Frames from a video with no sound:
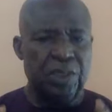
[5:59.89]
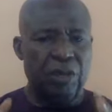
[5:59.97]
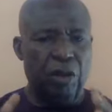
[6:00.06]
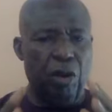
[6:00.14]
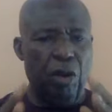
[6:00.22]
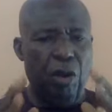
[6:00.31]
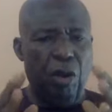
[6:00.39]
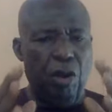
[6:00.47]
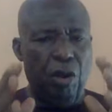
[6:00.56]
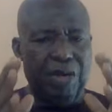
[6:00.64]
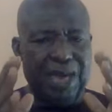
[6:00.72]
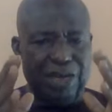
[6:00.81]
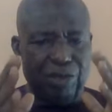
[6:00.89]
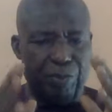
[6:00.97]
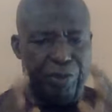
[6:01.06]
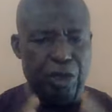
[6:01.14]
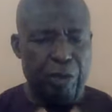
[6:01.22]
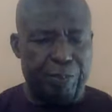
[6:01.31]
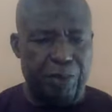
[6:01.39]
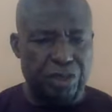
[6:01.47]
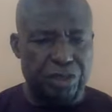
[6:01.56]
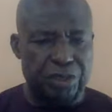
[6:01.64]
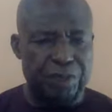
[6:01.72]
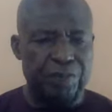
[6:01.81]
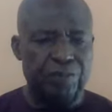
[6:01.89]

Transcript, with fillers: oh, that will be your portion.